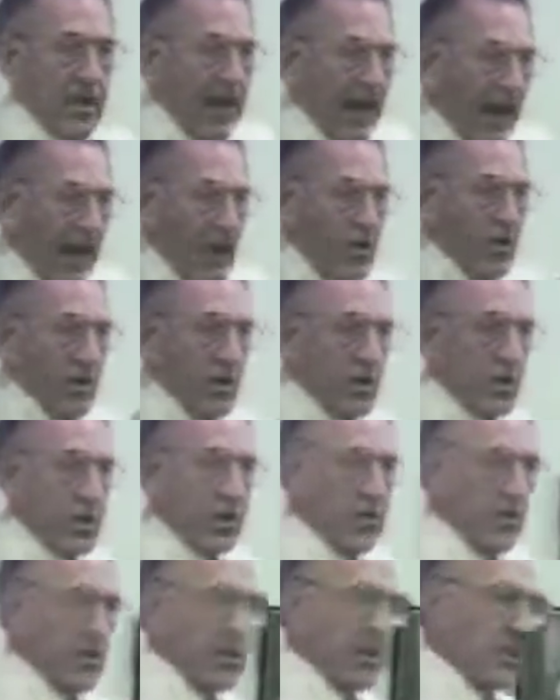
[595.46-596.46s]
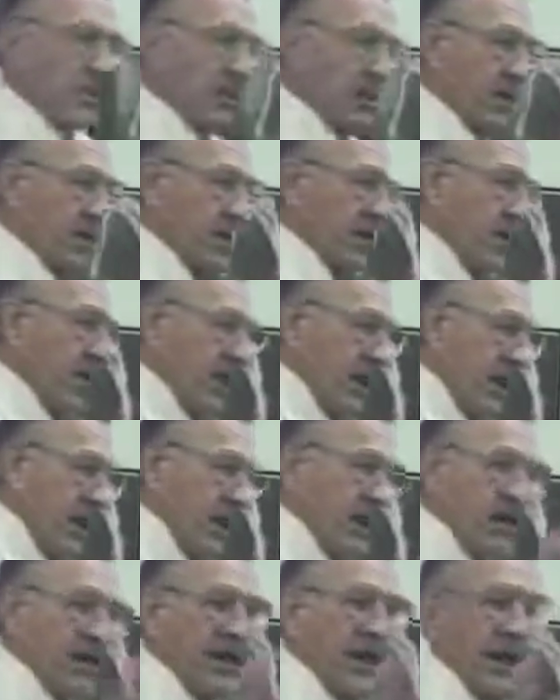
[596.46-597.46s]
how good
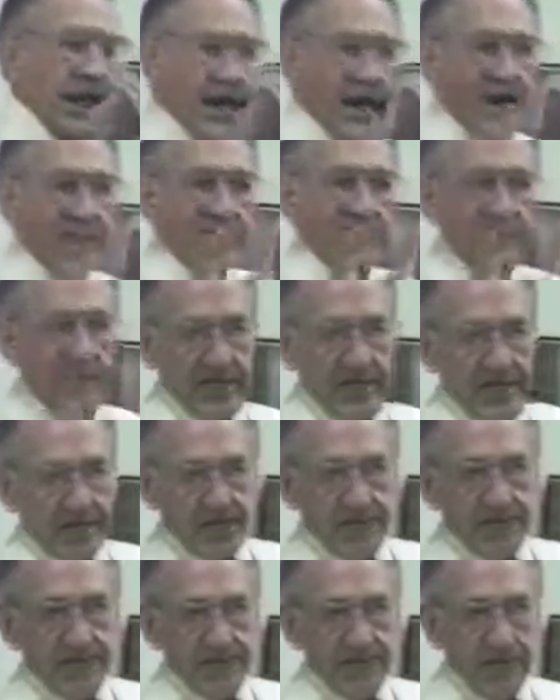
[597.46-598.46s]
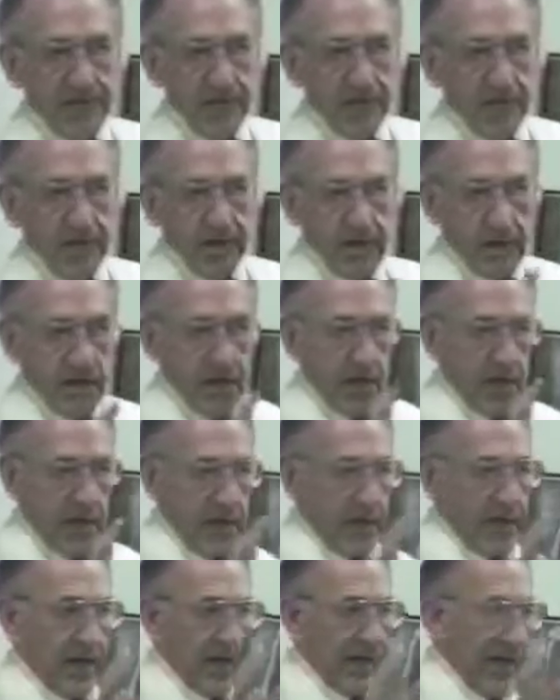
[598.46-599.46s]
any act is
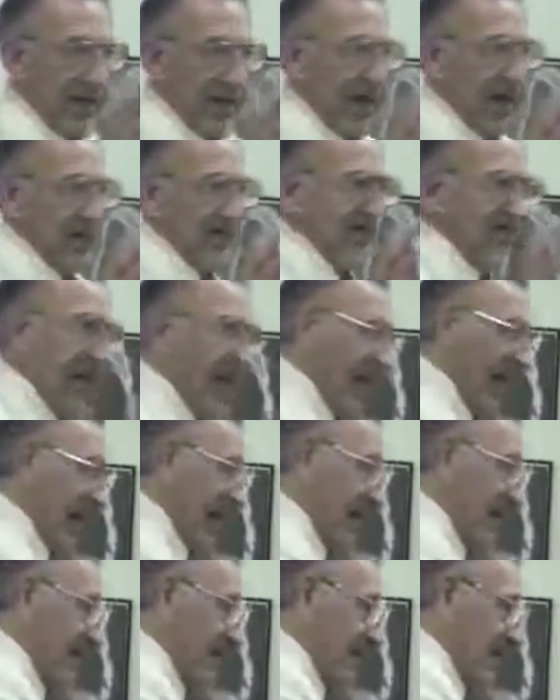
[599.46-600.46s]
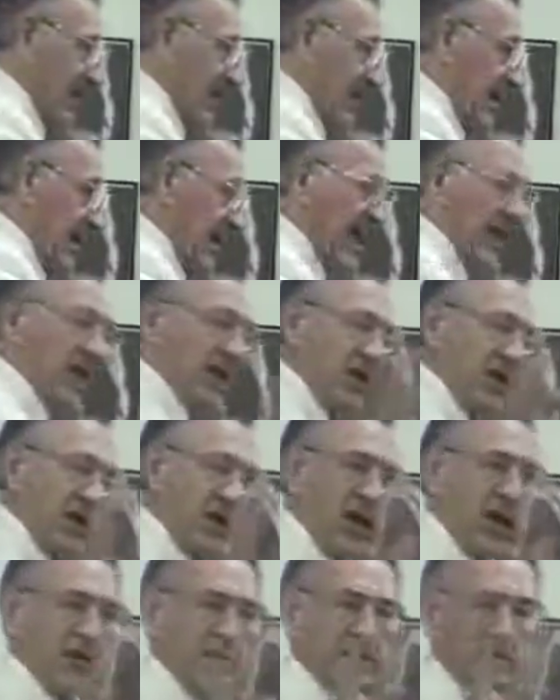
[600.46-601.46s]
and how fine any
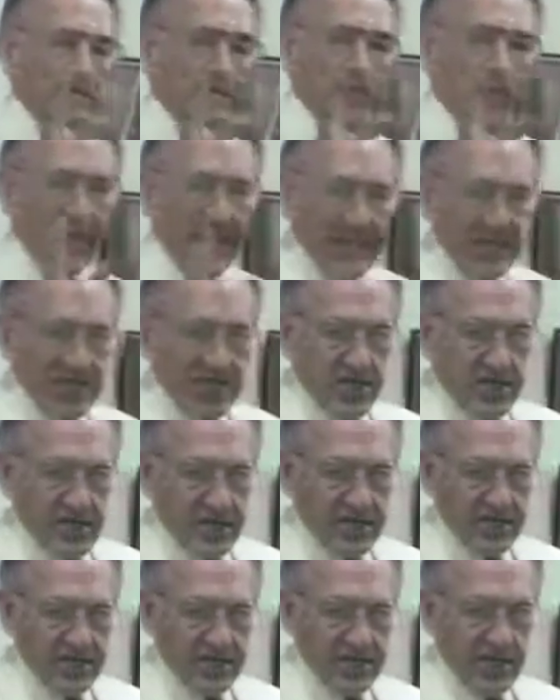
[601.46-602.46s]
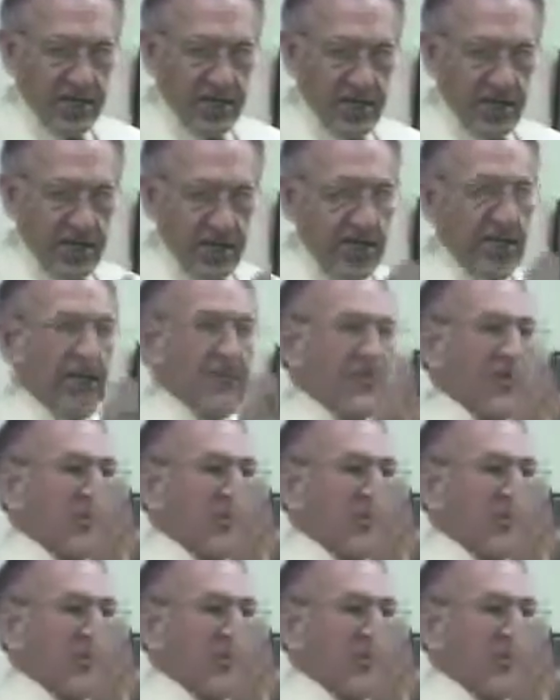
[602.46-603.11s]
contemplation is, if